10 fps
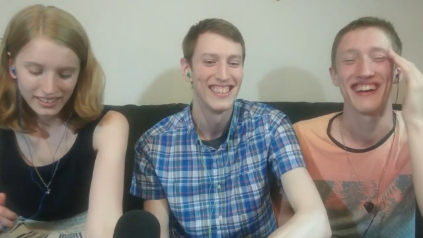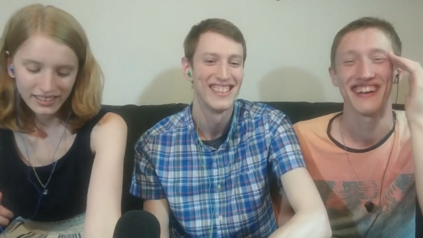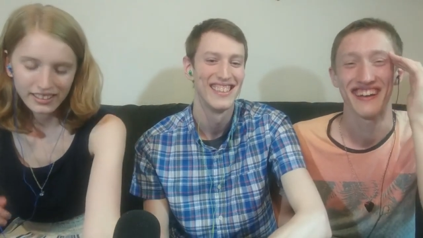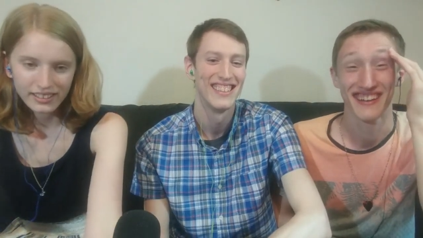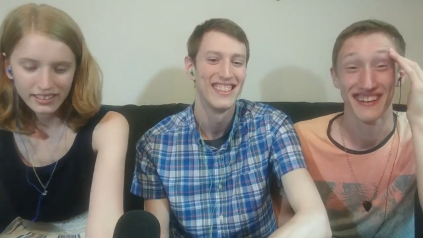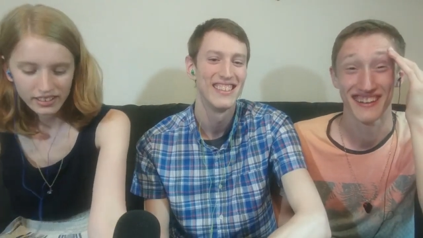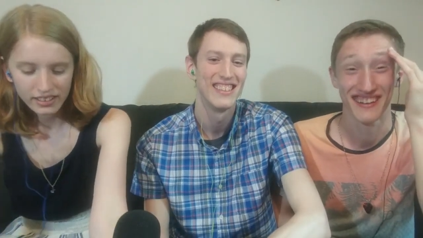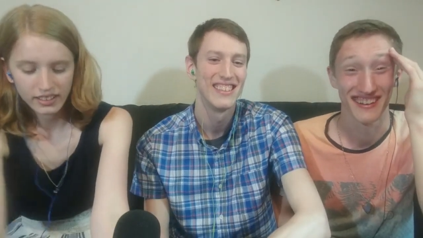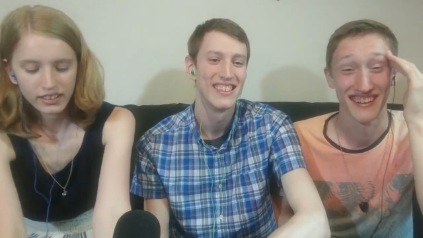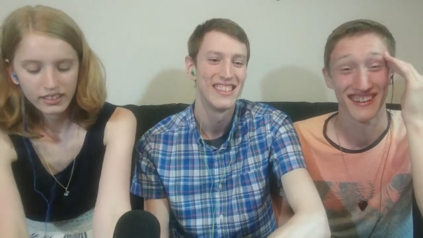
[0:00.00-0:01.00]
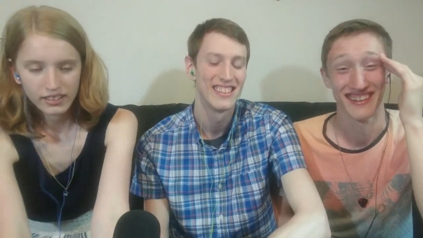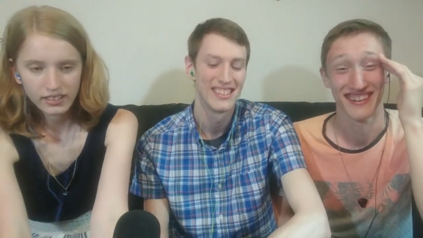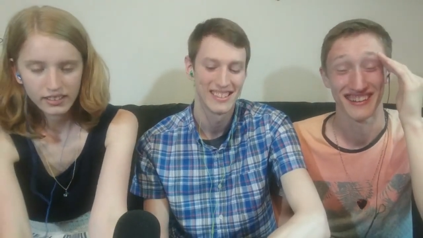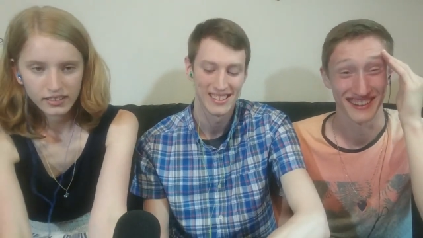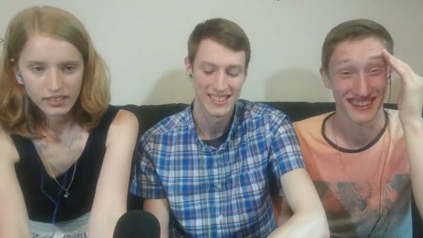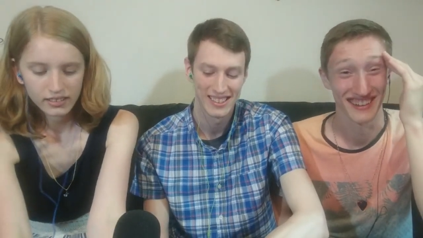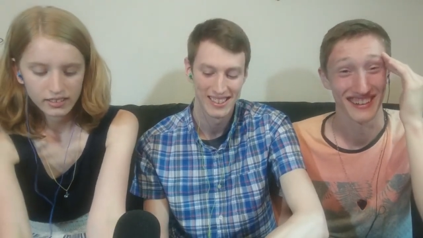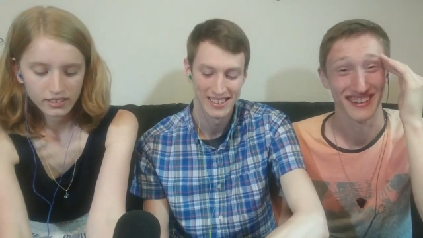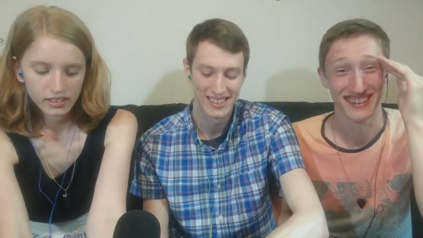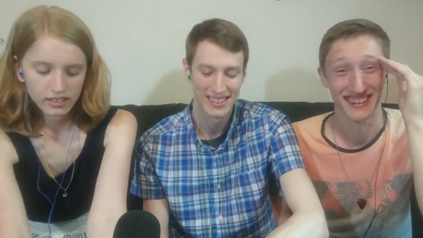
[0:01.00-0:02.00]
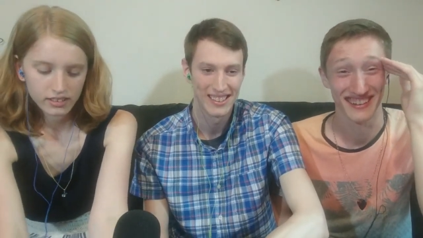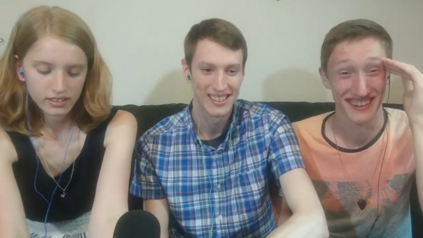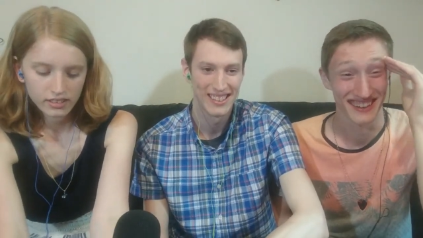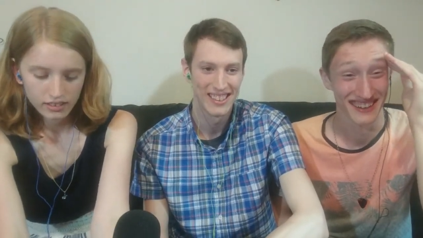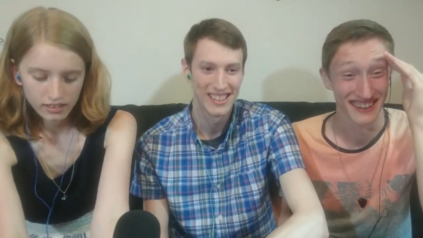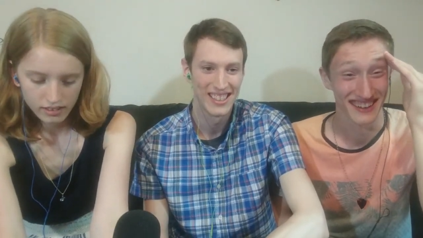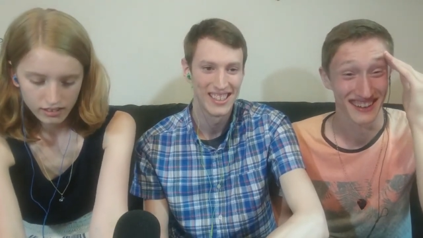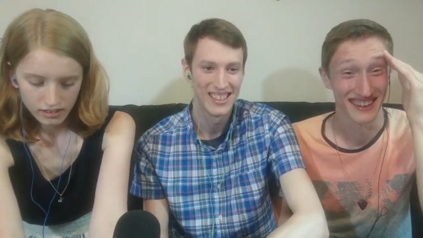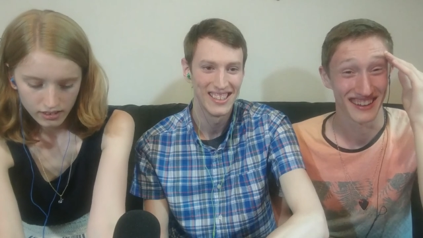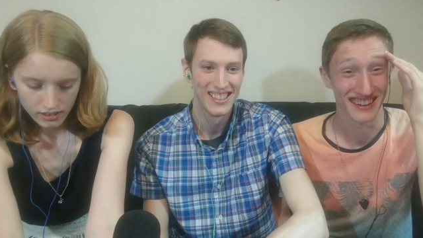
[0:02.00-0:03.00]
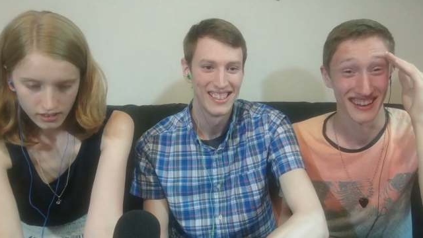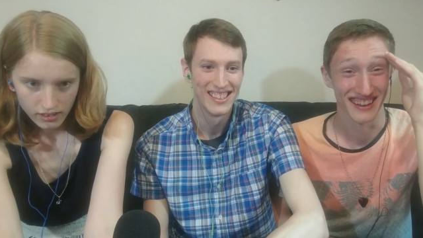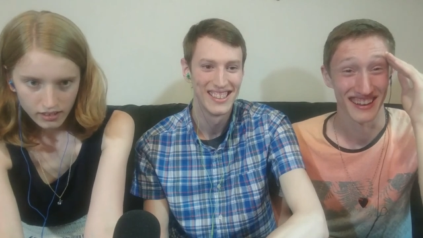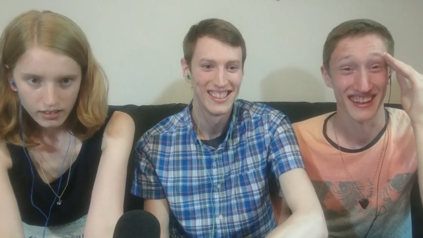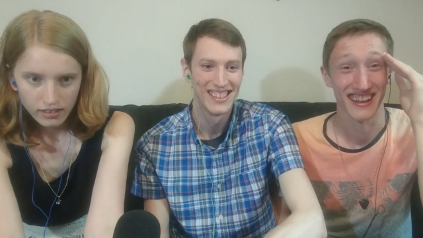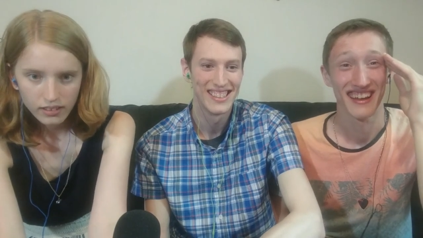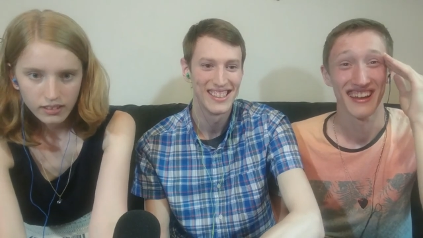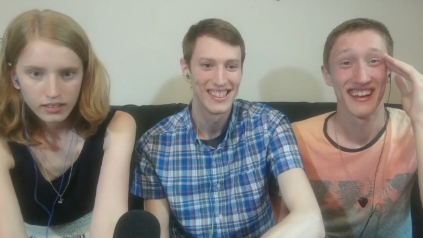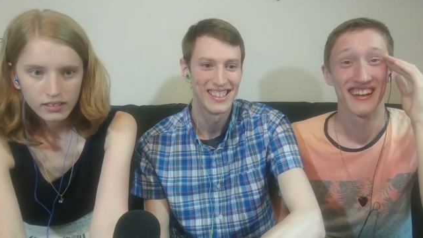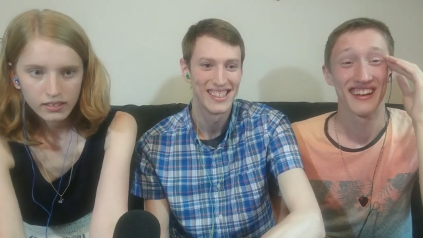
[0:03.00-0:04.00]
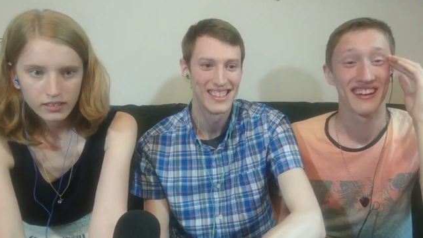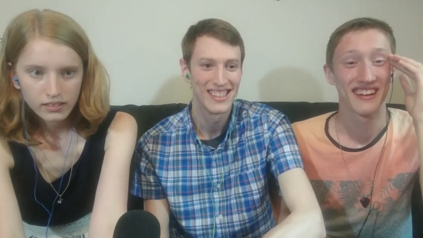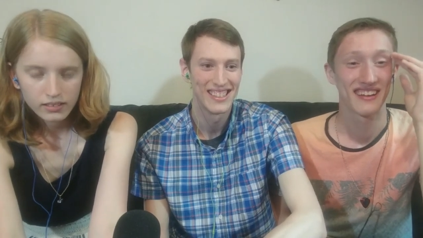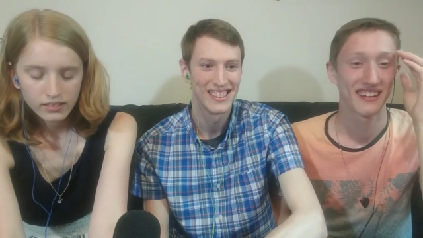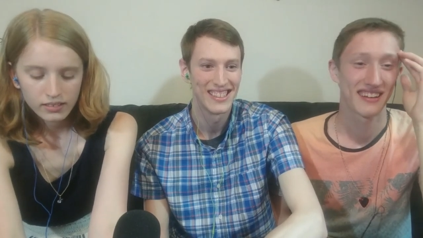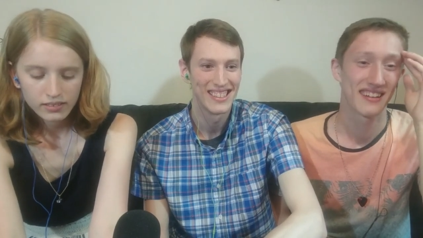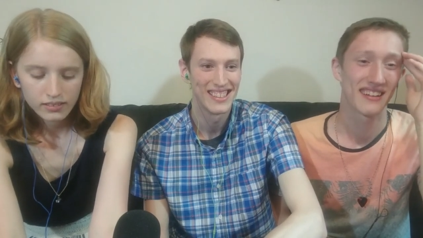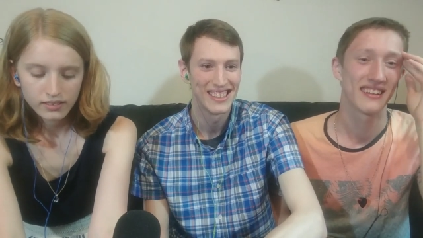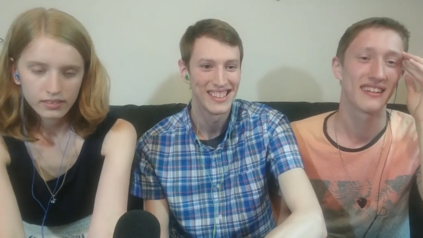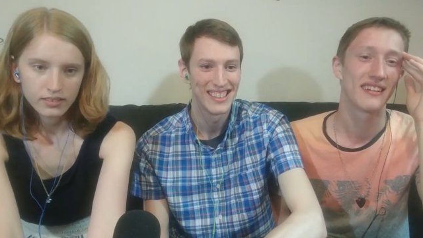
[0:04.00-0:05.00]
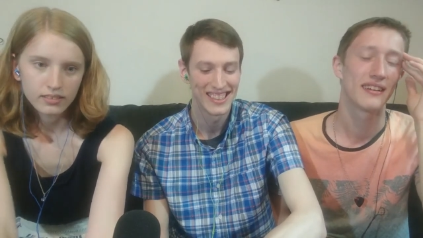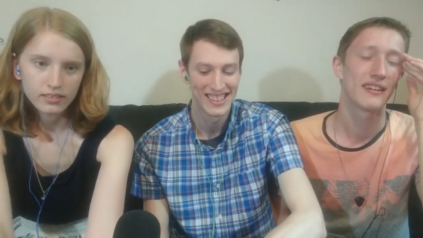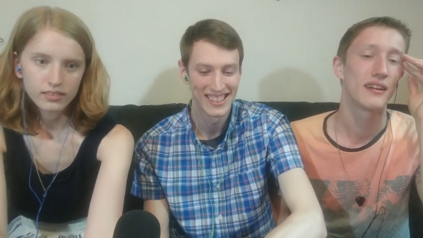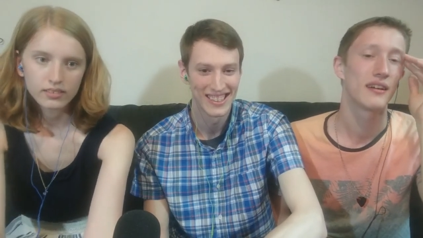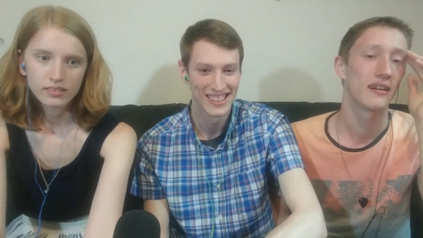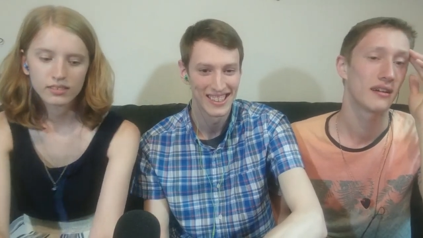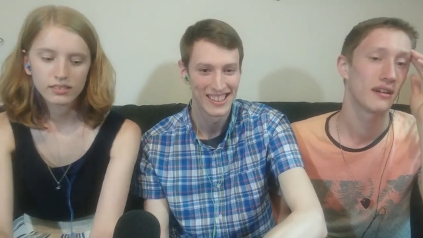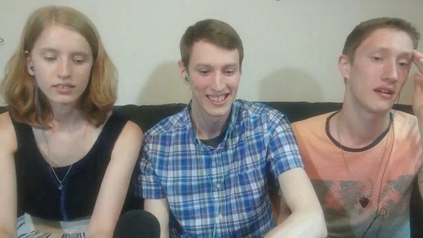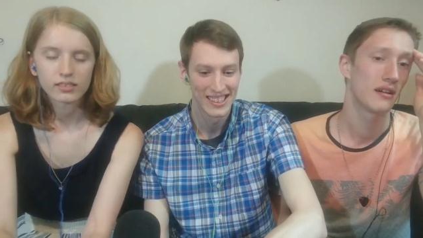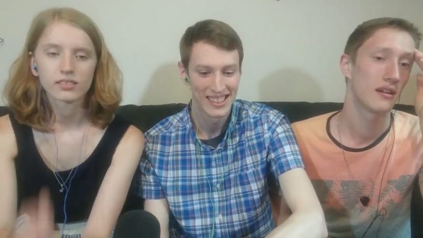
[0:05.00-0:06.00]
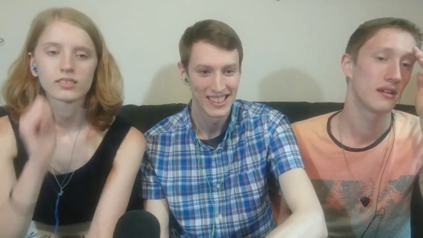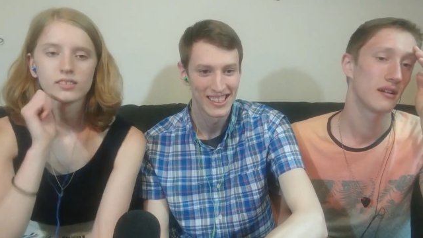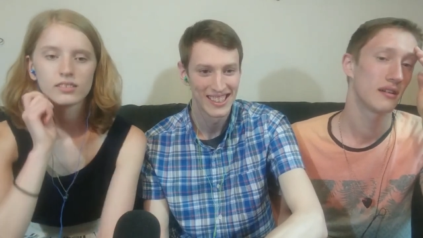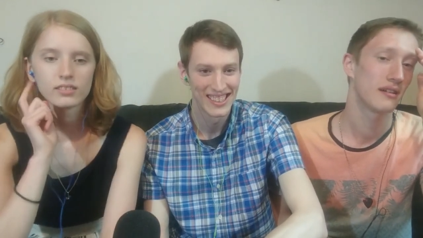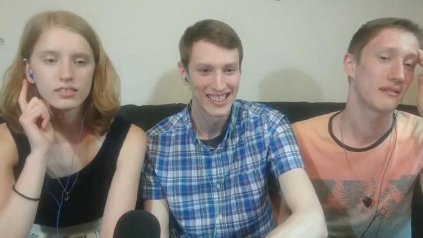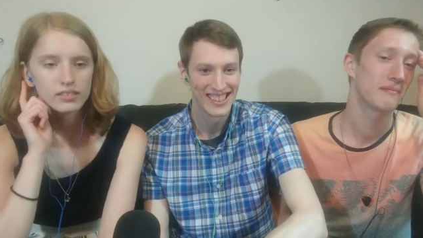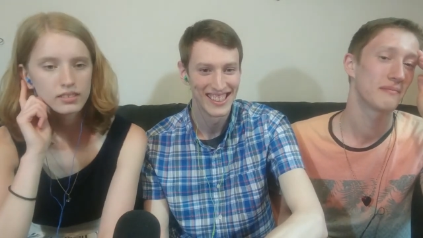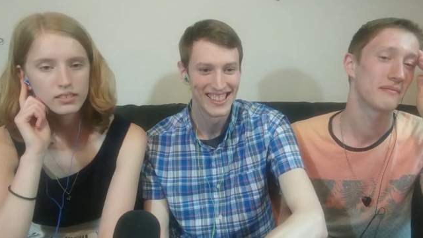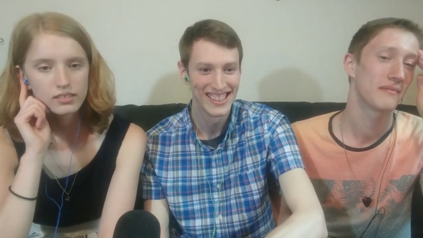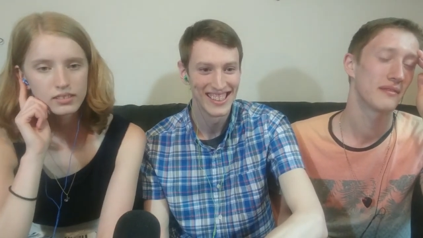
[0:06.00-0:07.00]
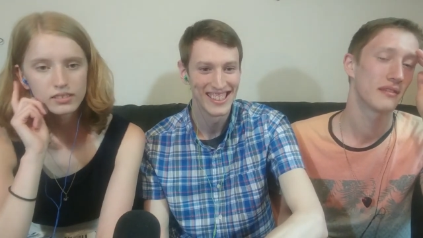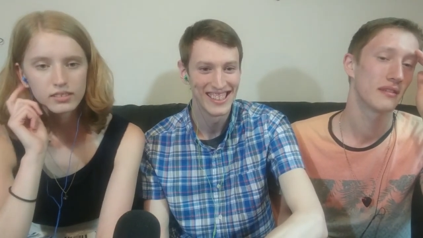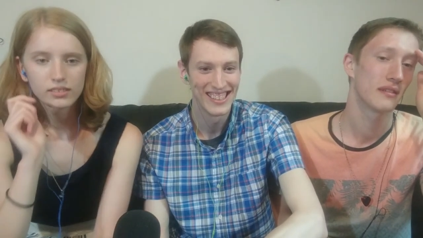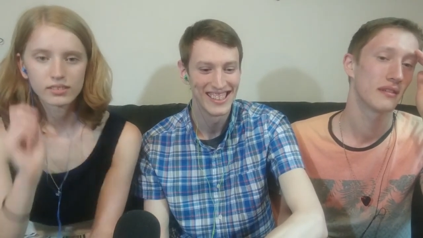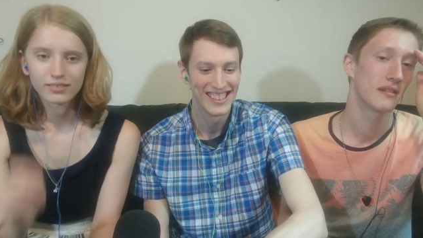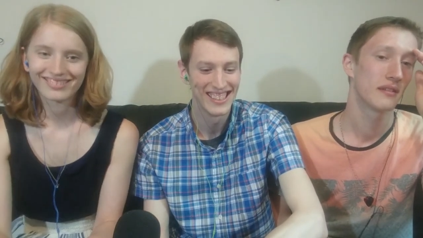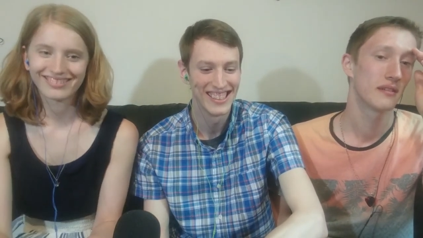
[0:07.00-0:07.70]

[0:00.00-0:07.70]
Nothing is said.